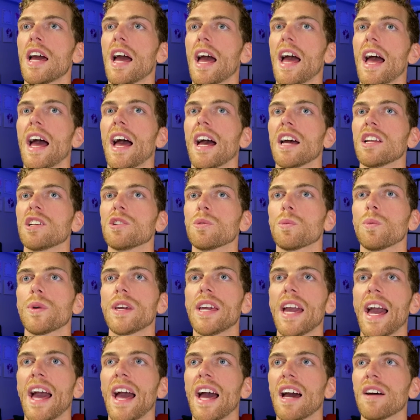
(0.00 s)
and
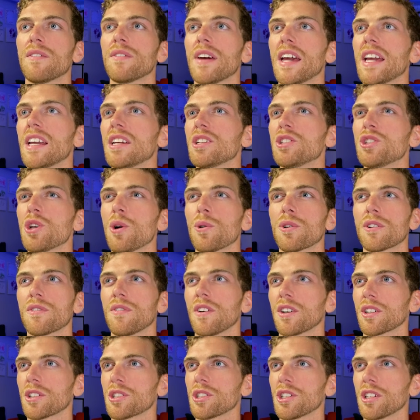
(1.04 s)
we have a joke
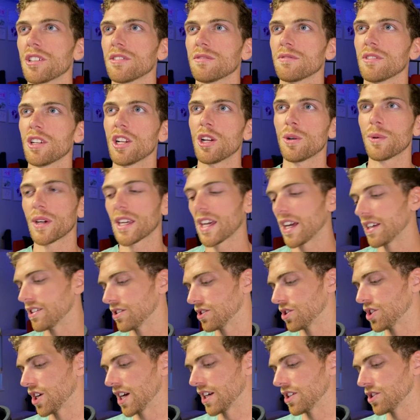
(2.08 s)
function,
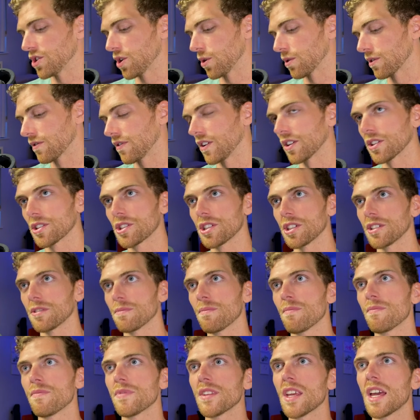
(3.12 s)
lowercase j joke function.
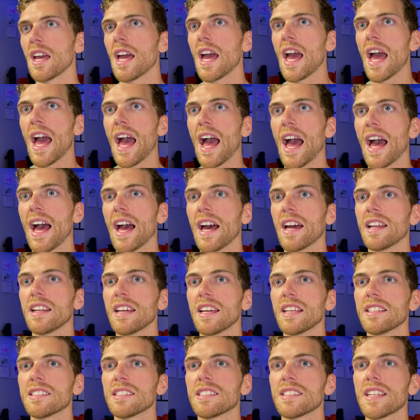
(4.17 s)
And
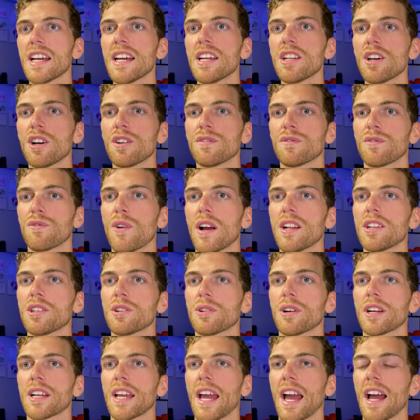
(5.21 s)
instead of
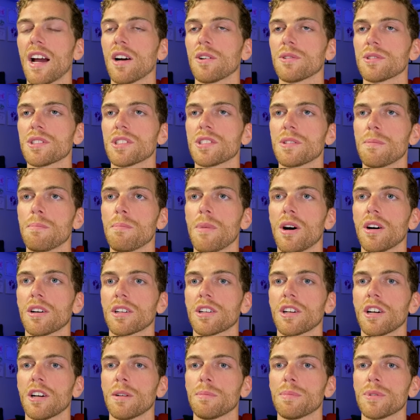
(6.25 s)
rendering out some
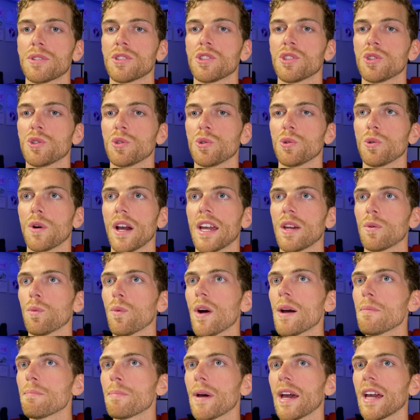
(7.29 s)
markup to a
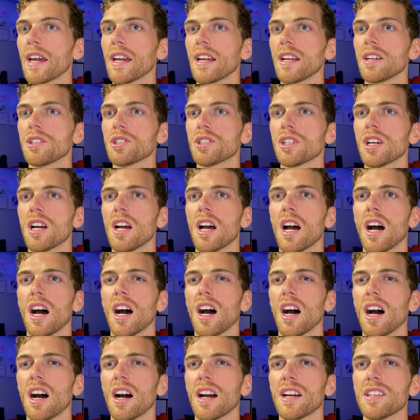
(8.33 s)
web page,
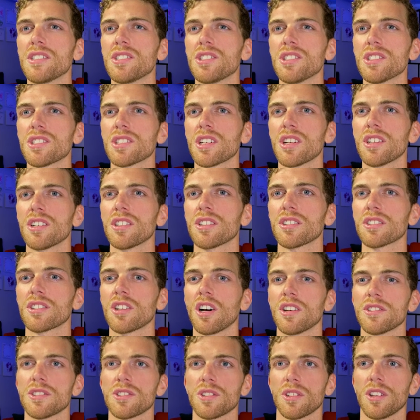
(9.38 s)
it's just gonna
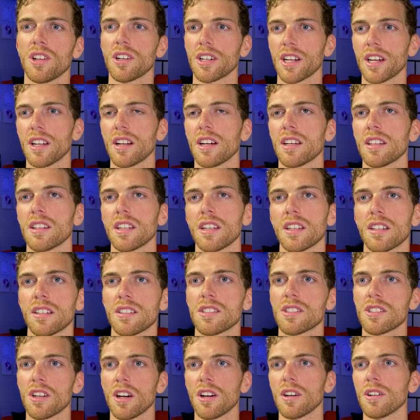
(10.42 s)
console log it, I think.
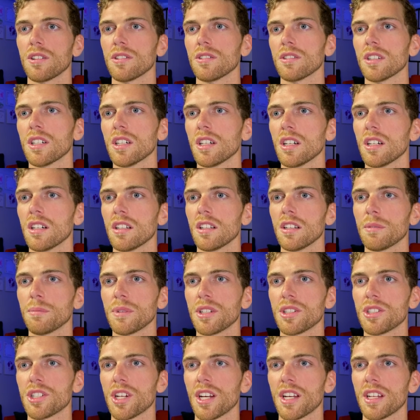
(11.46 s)
So let
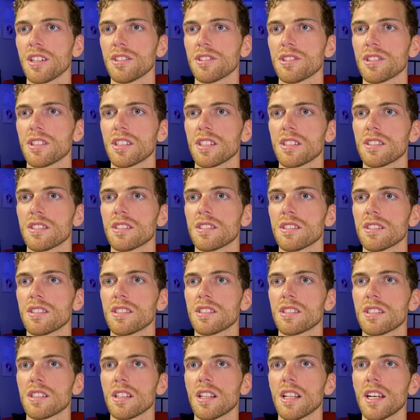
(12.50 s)
me change this
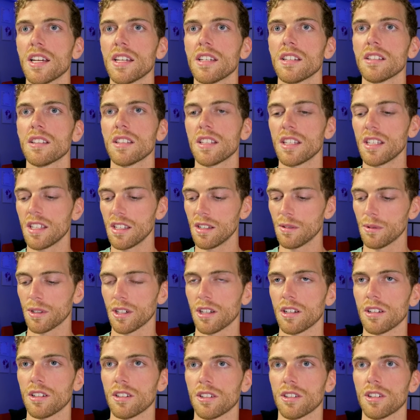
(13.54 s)
slightly. We're
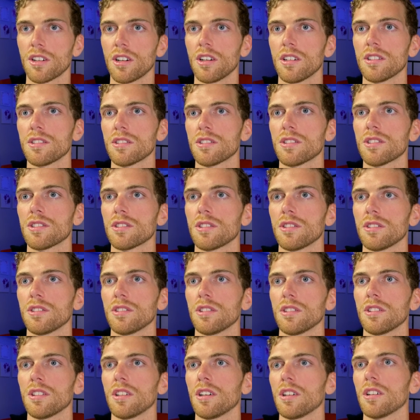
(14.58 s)
gonna
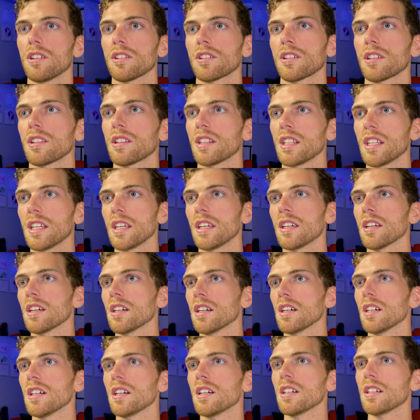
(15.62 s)
console log the
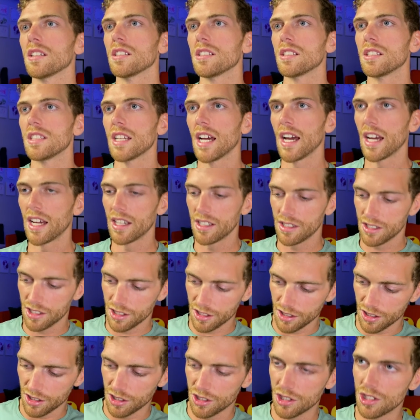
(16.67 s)
dad
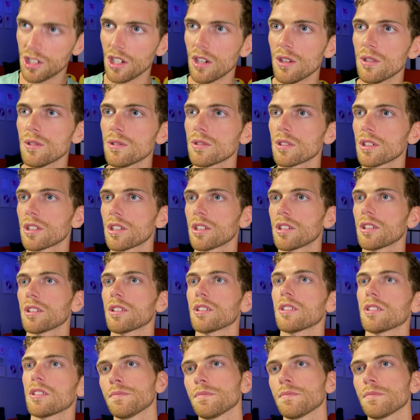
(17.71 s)
joke,
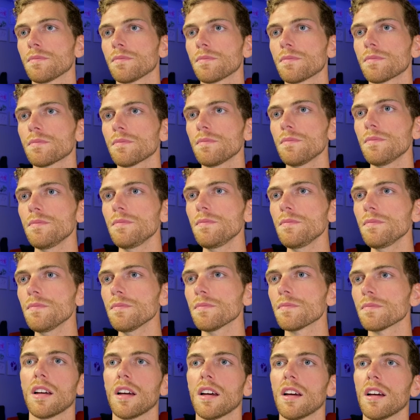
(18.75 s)

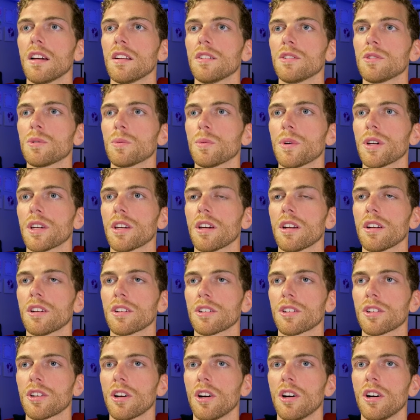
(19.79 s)
and we're gonna
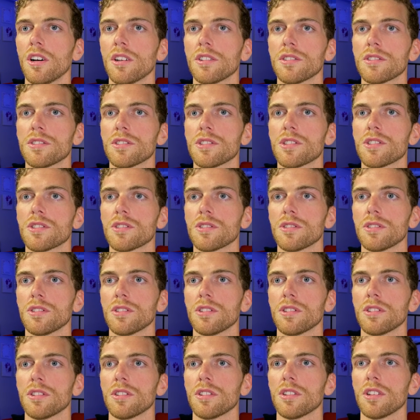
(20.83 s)

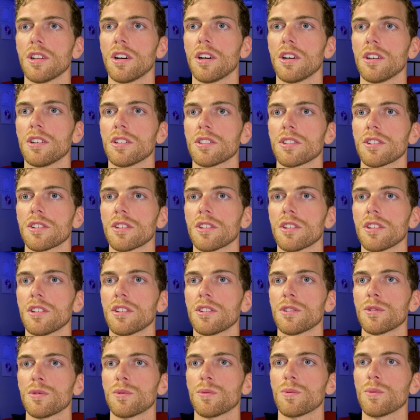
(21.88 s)
console log
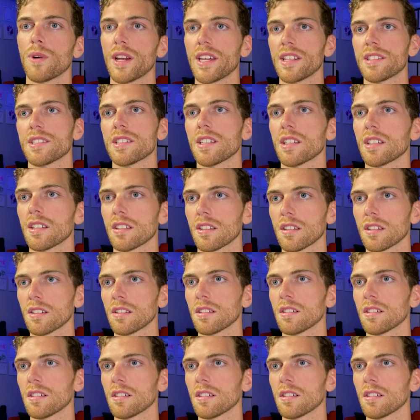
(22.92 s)
the rating.